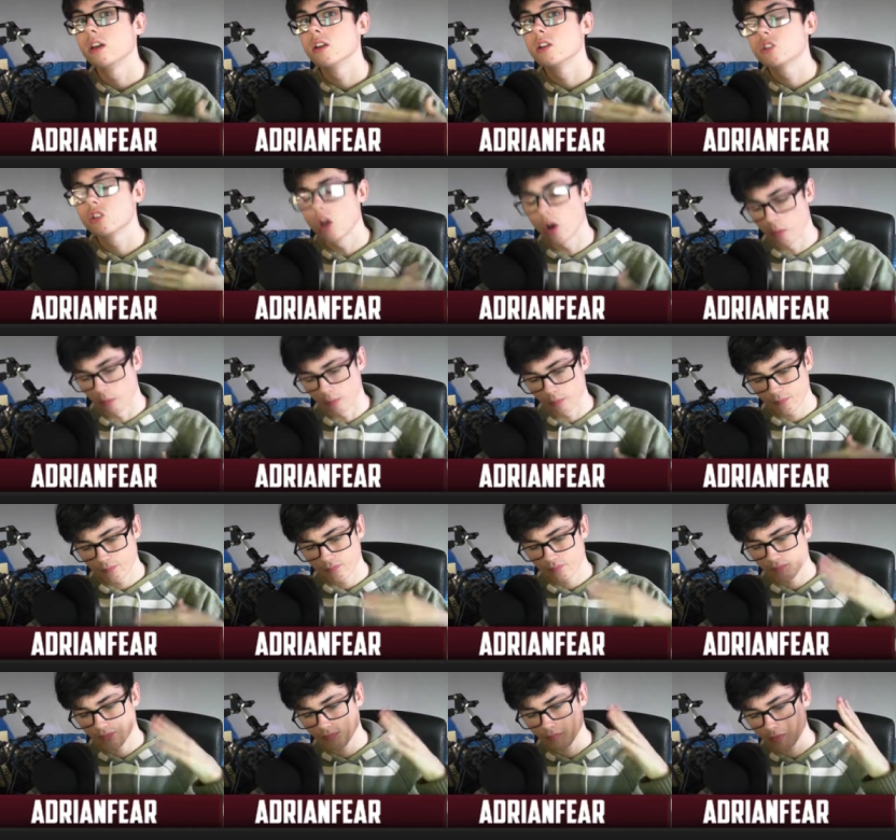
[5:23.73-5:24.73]
So
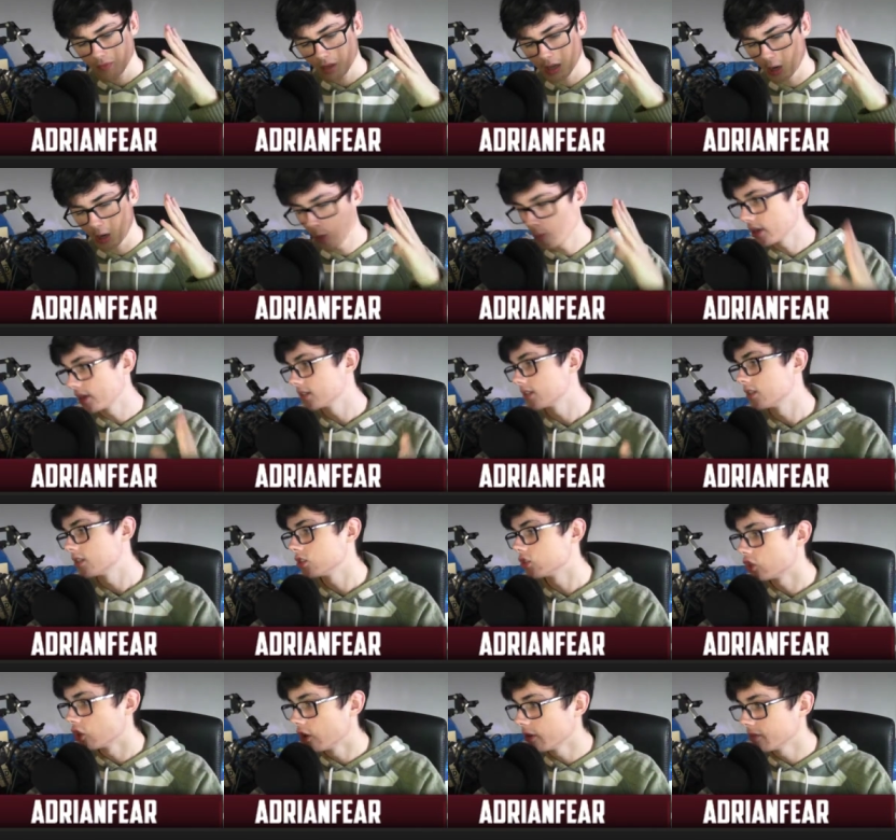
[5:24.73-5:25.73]
I hope you guys did
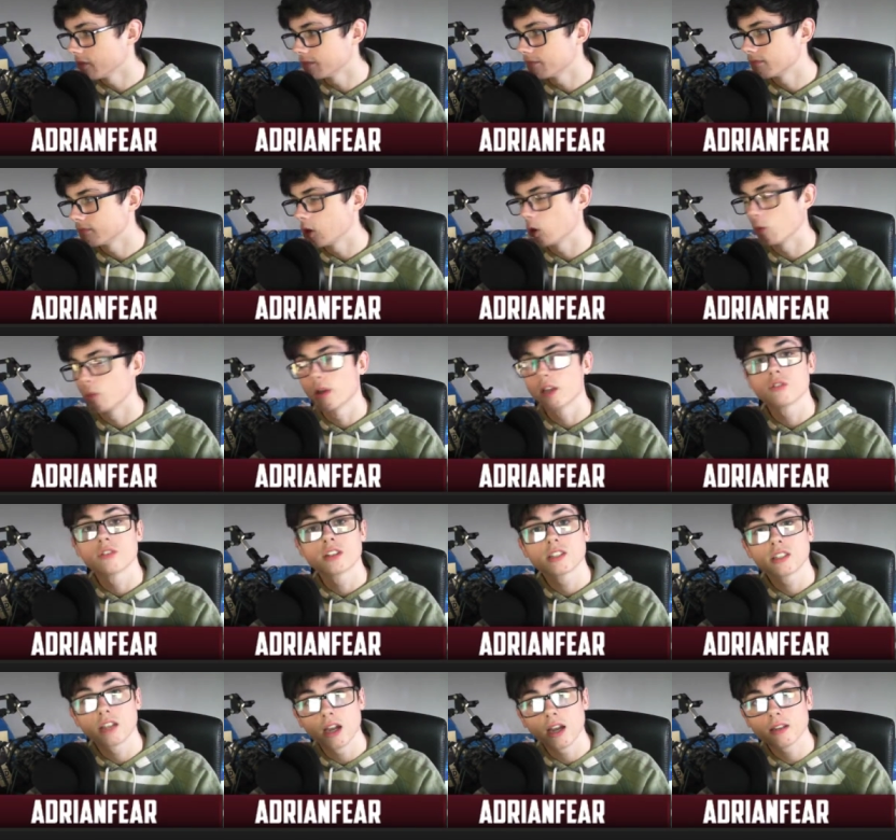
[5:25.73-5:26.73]
enjoy. I hope you guys are
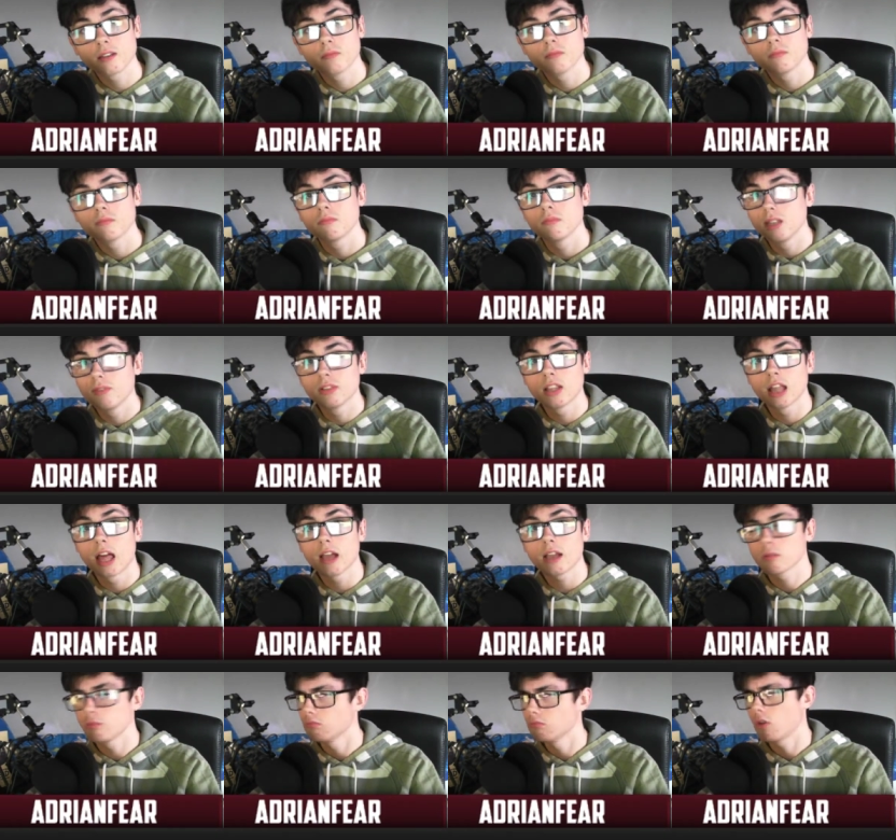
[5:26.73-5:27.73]
excited. Leave a
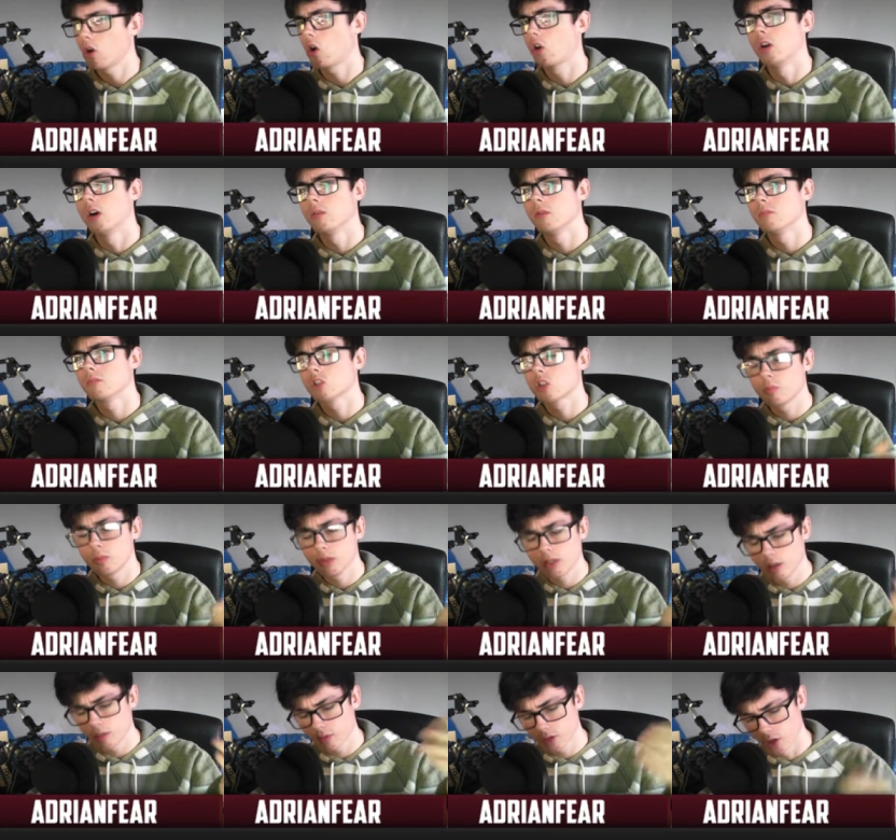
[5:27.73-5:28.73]
like or not. It's
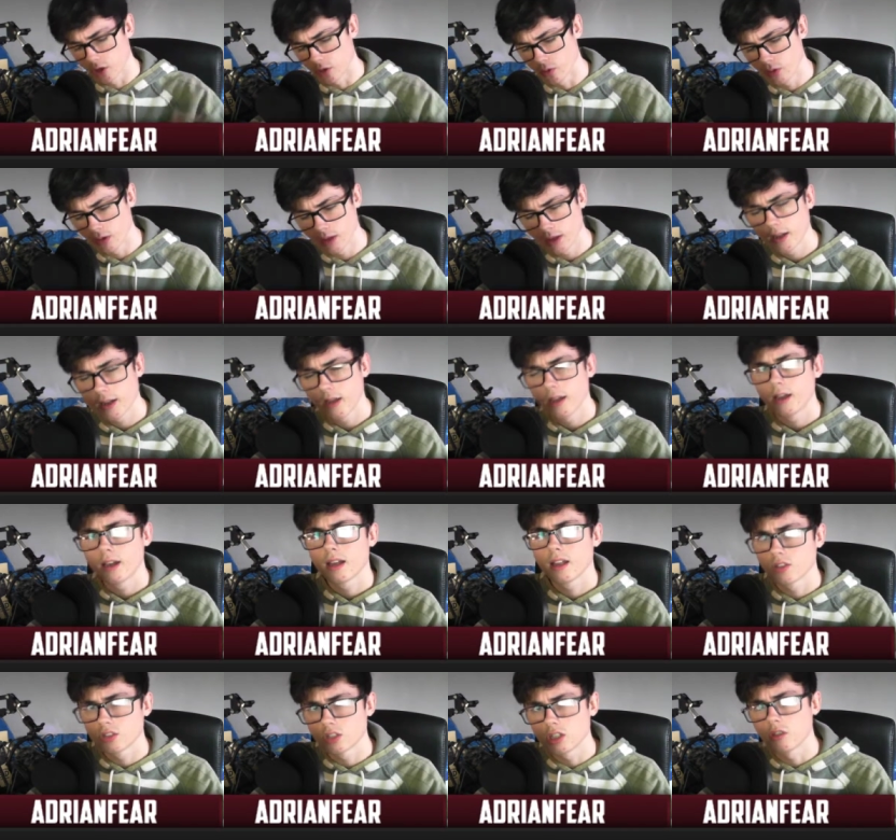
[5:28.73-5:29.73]
completely up to you.
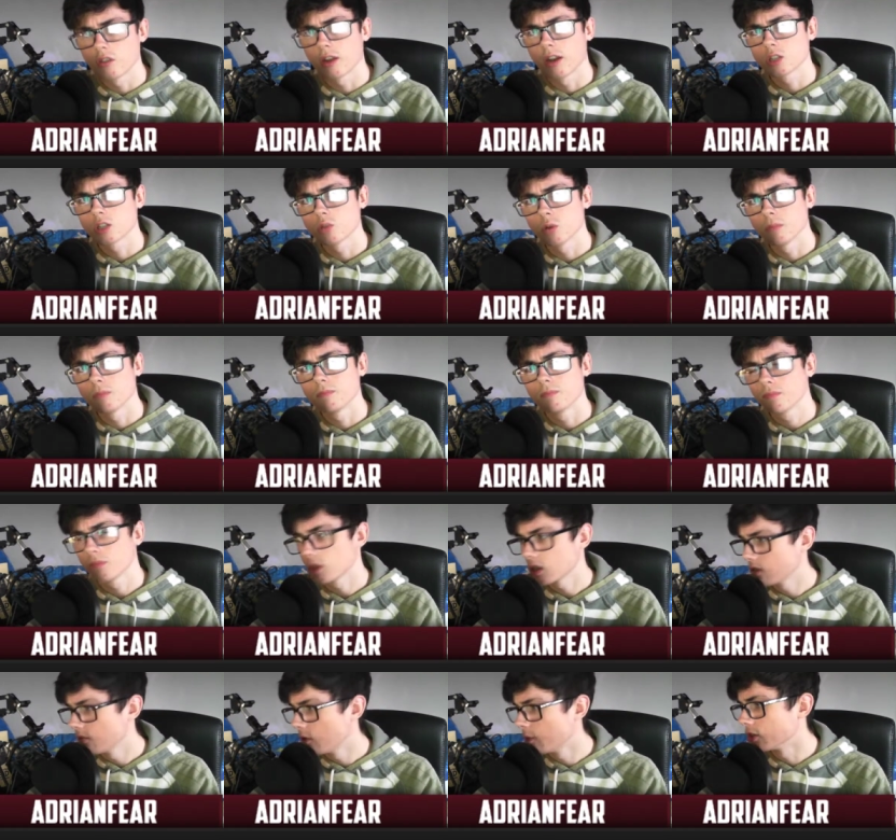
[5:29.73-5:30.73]
I'll see you in the next one.
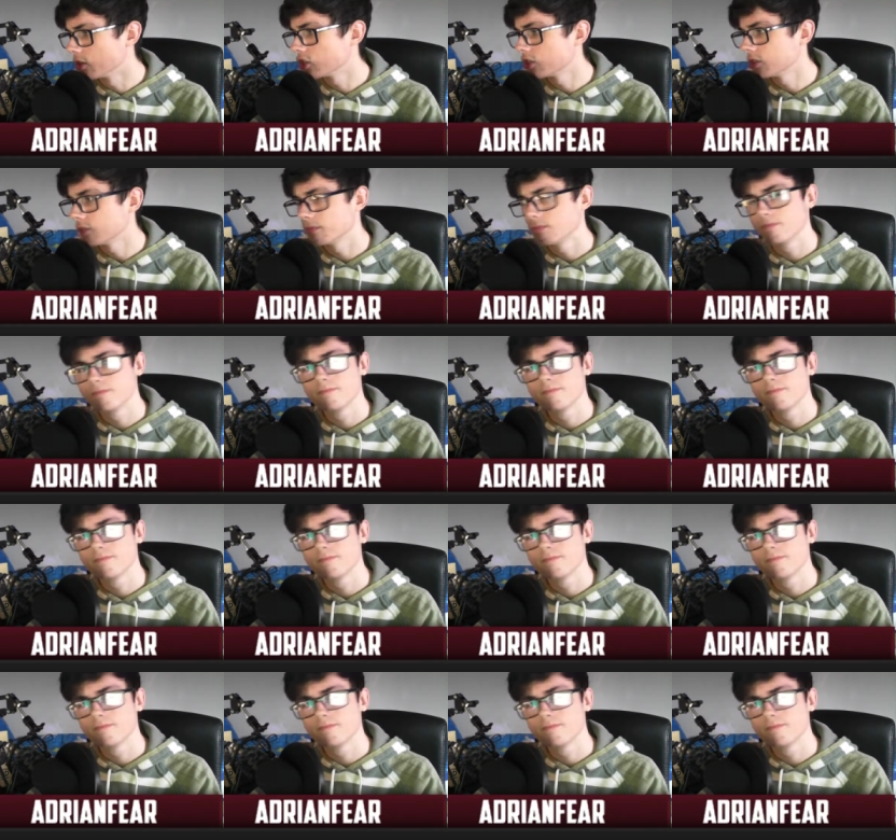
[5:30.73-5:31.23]
Thank you very much.